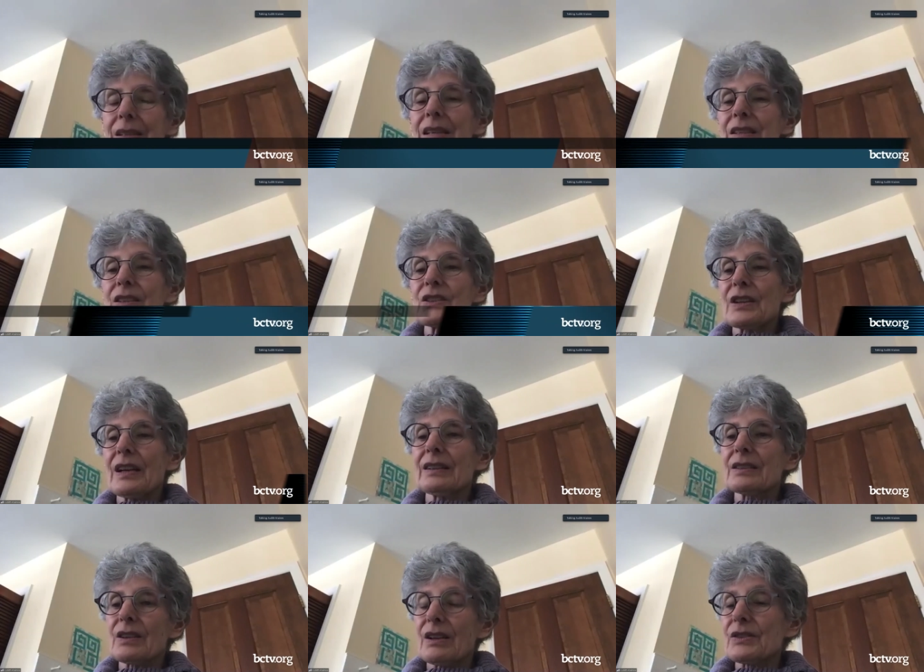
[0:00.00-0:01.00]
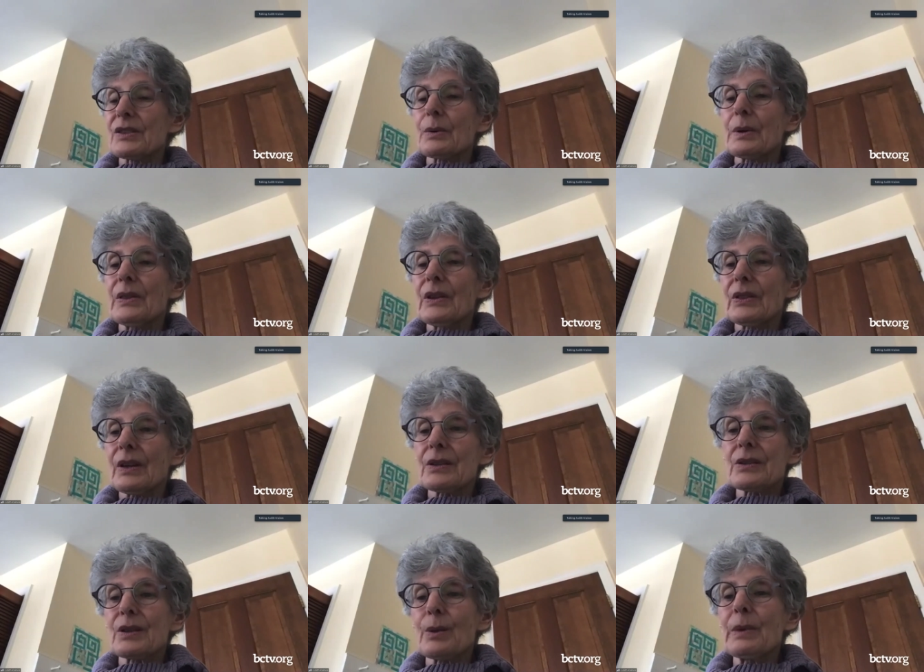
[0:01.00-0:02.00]
it's a challenge also in that
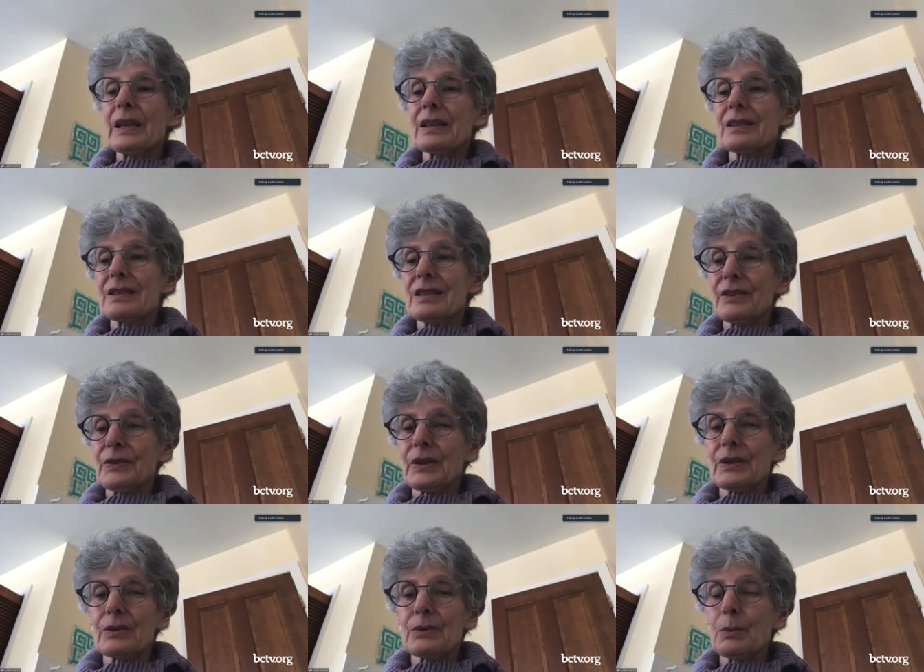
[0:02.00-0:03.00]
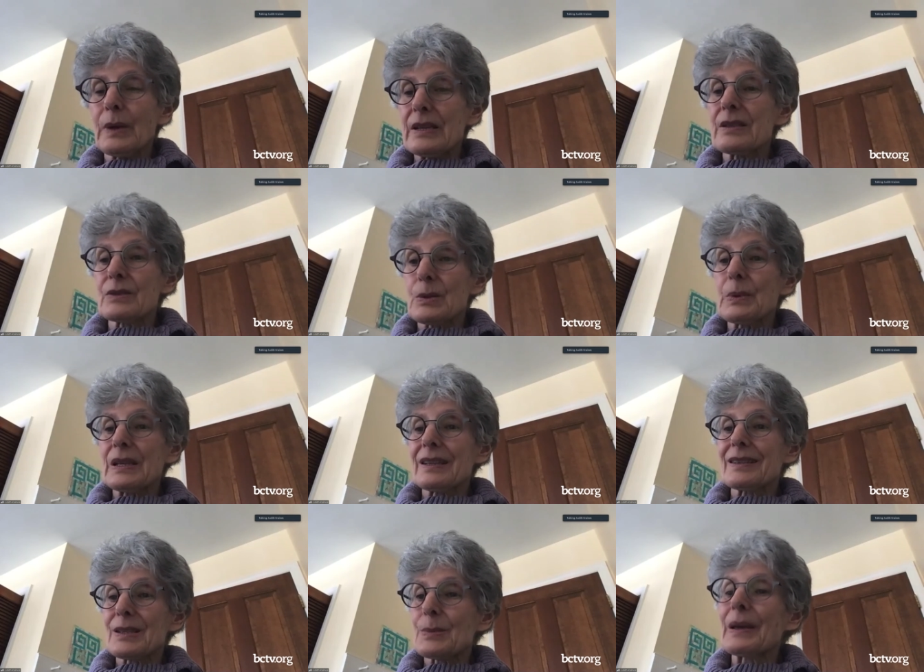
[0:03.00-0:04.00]
there's so many different ways of
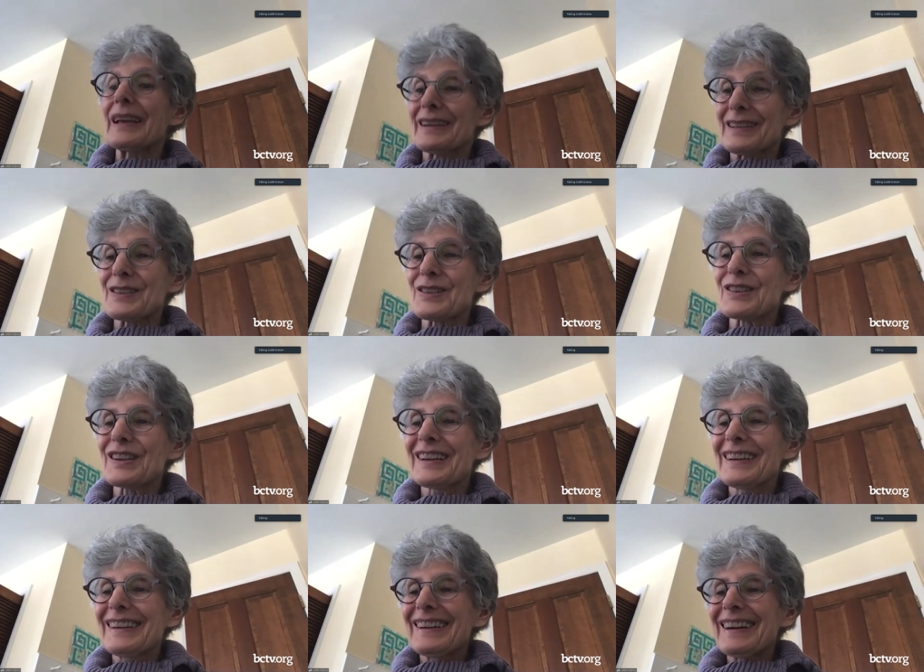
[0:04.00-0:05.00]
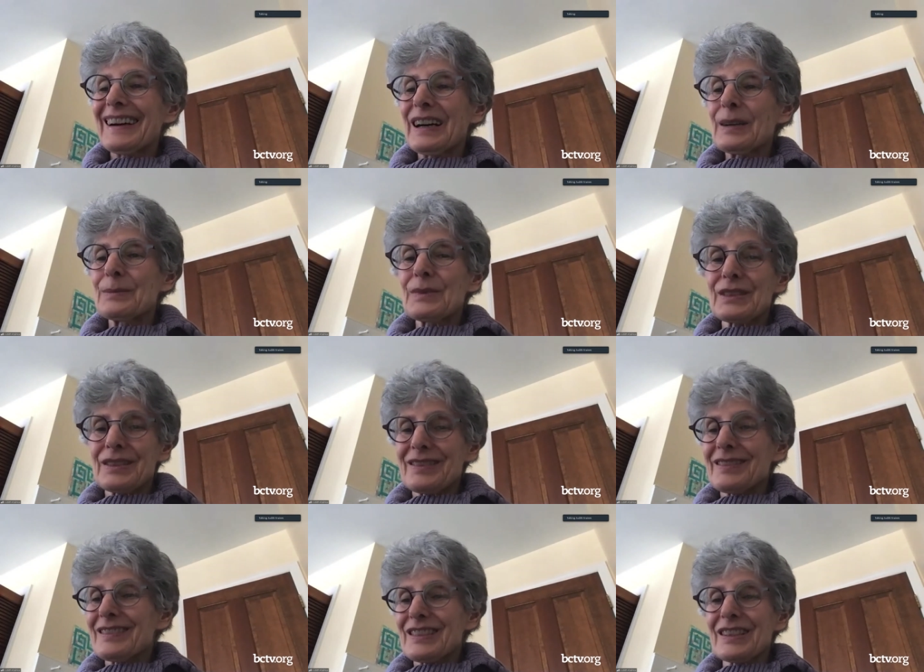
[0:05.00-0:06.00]
speaking Spanish um,
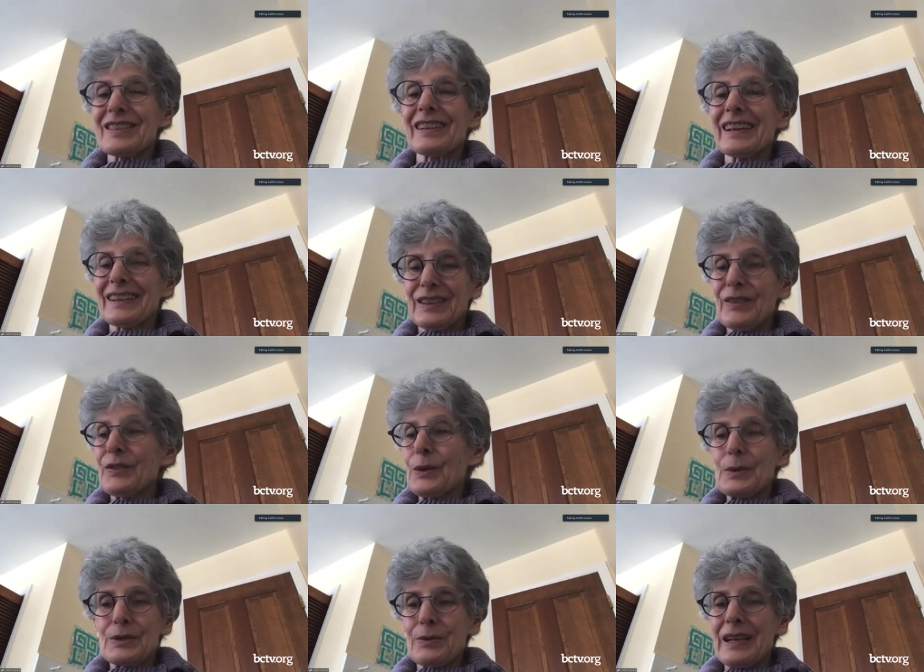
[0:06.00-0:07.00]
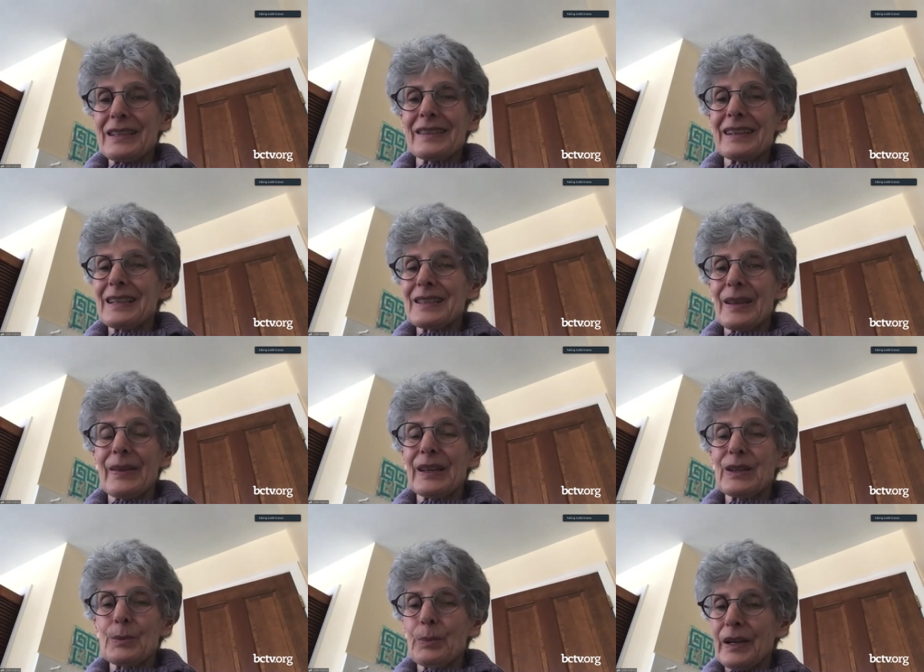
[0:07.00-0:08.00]
just like if you were translating something
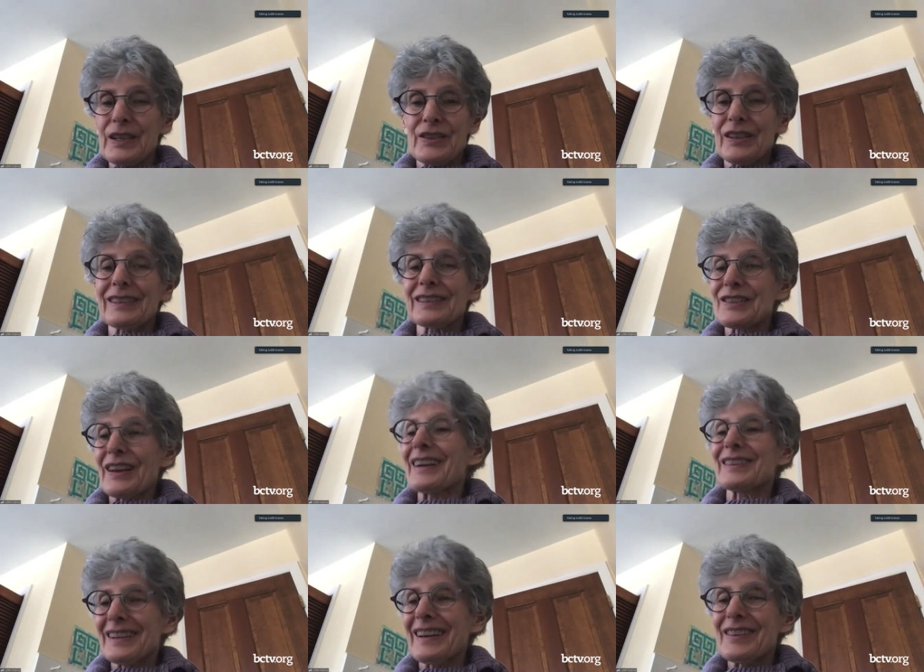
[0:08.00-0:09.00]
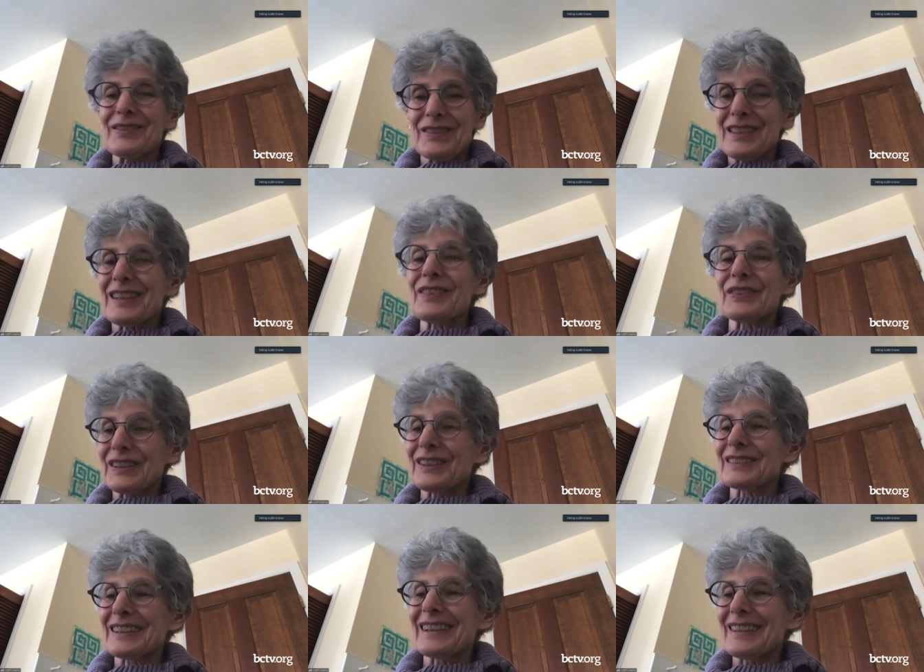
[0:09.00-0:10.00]
into British English, I could have
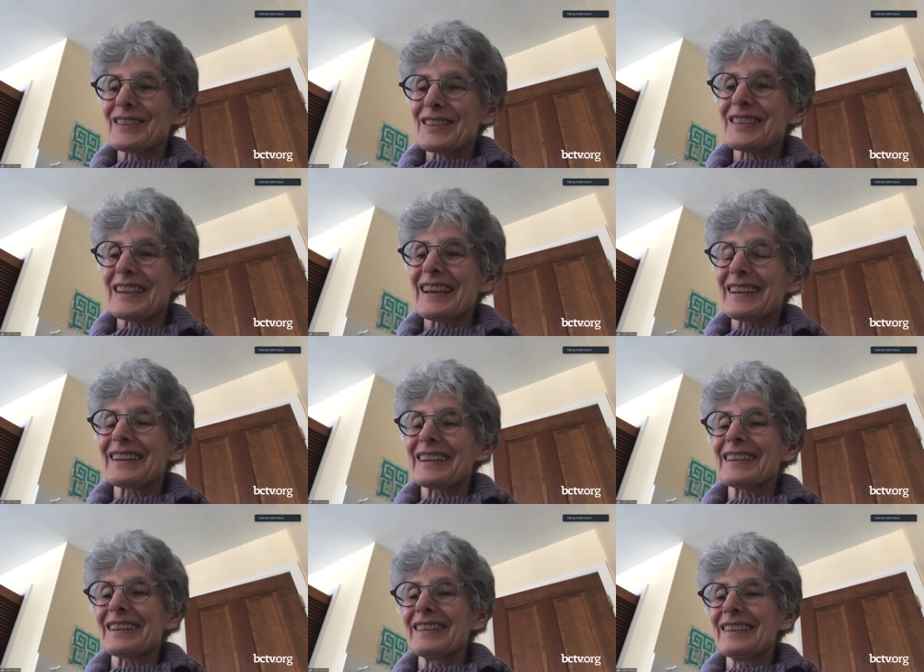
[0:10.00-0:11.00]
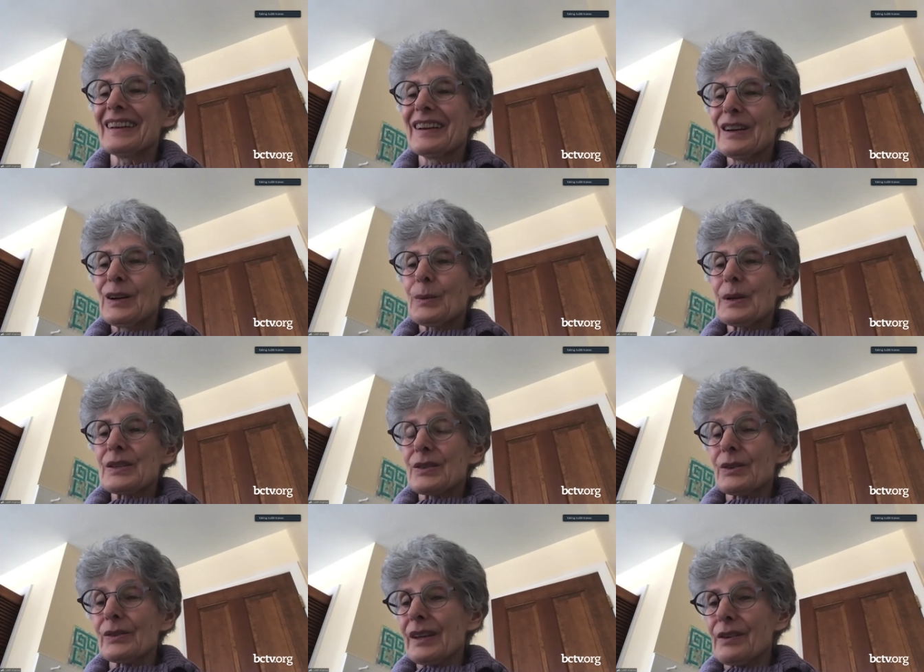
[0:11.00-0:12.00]
difficulty understanding it. And we
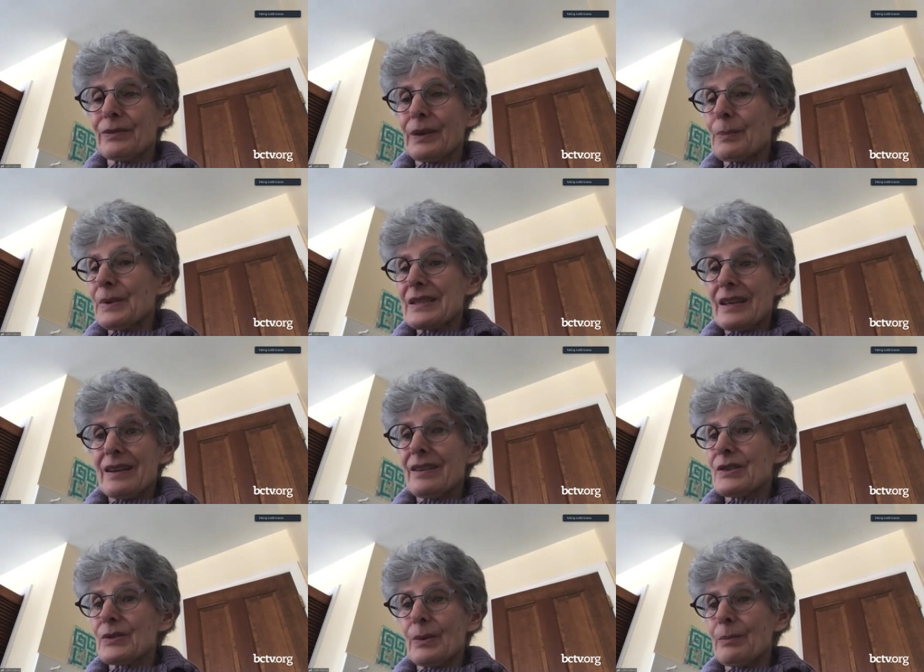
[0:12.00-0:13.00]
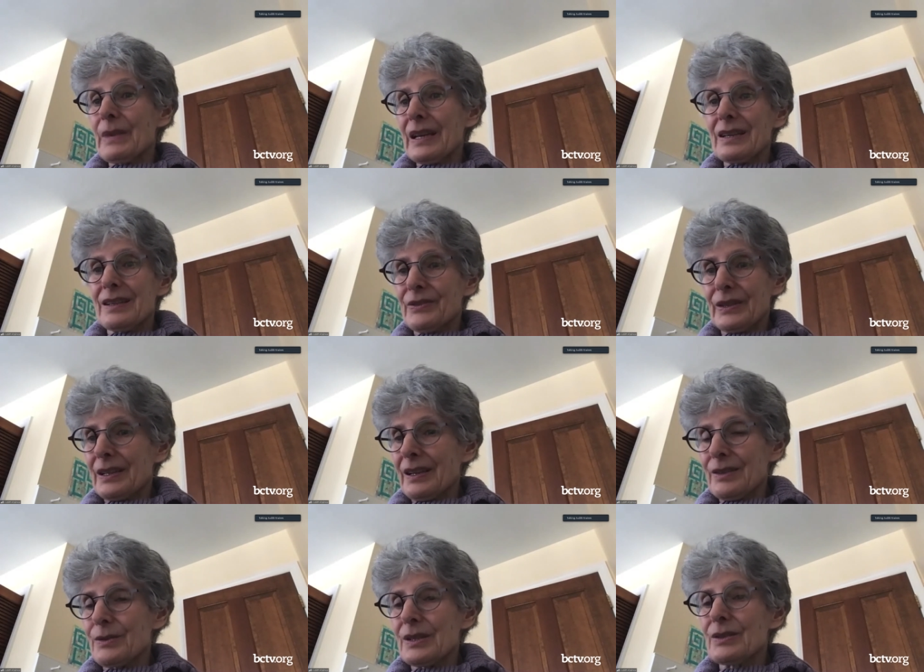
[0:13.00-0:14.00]
certainly have representatives from many different
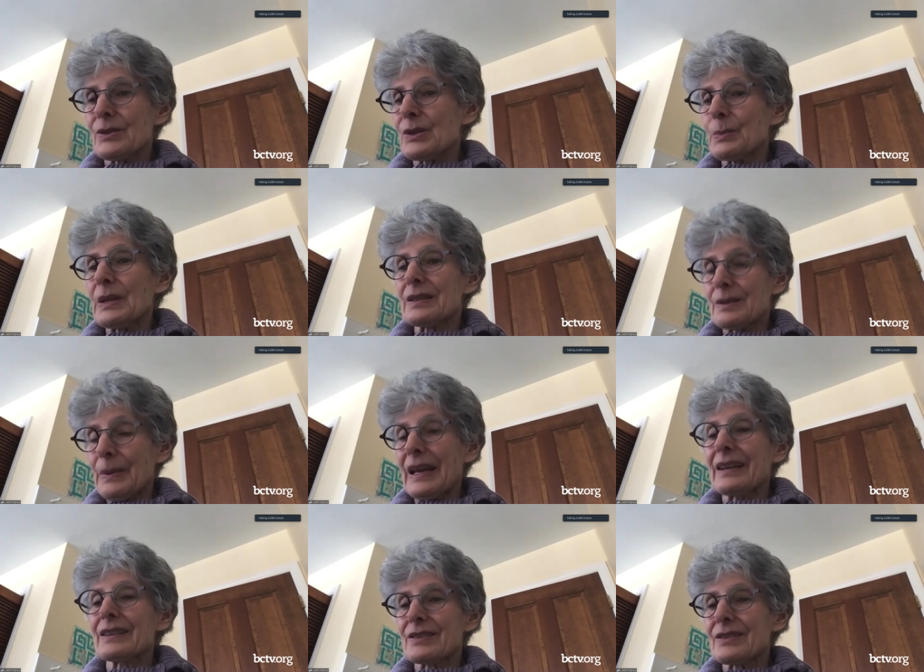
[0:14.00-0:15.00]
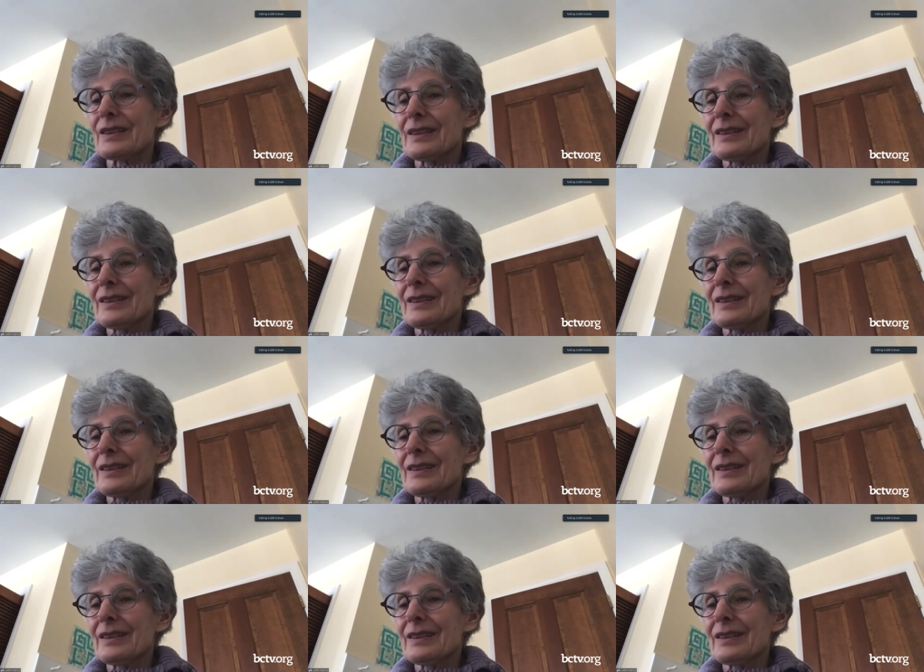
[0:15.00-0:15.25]
countries who speak Spanish